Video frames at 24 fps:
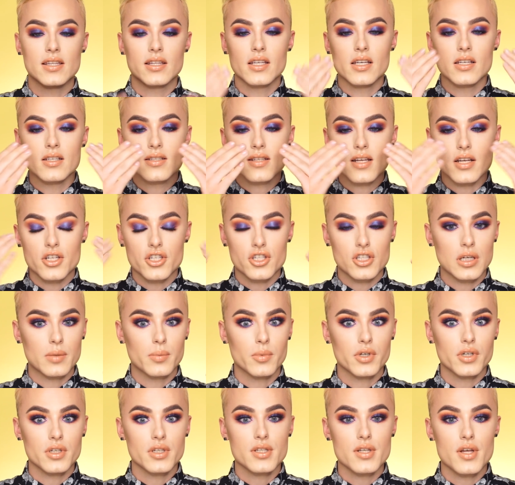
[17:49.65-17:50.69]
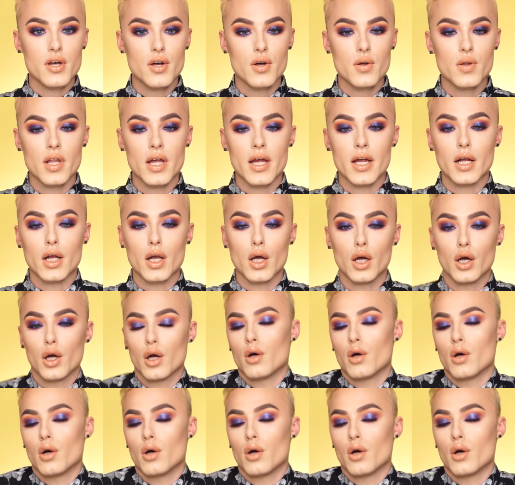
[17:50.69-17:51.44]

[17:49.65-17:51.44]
These shimmers though, like,